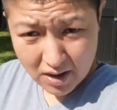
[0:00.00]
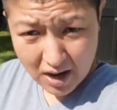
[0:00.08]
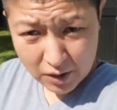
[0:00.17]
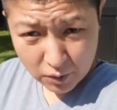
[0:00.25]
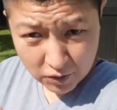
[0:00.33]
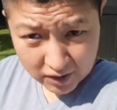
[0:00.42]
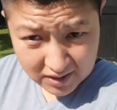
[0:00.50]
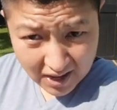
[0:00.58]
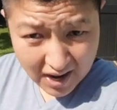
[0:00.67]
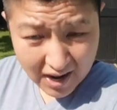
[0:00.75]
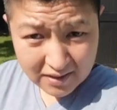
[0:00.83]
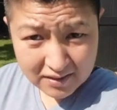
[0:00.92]
I don't think the
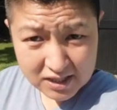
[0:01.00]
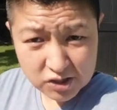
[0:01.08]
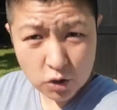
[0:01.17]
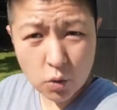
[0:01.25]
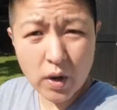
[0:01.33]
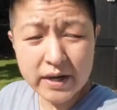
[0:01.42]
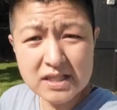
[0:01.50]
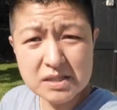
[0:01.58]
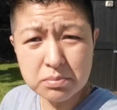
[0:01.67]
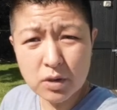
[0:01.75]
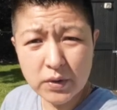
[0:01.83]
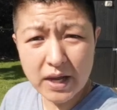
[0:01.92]
highlights are quite as
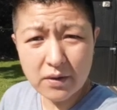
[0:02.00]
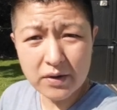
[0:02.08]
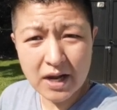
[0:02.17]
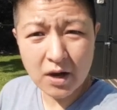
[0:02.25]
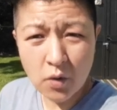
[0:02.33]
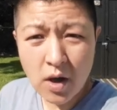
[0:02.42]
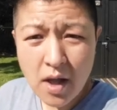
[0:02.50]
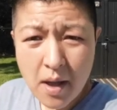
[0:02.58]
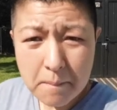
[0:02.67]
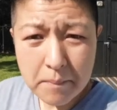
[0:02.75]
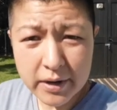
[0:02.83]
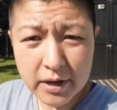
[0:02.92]
blown out now,
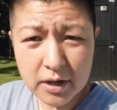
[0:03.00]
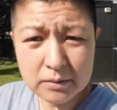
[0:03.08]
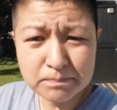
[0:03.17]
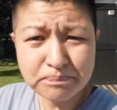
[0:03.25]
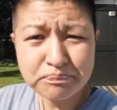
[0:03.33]
but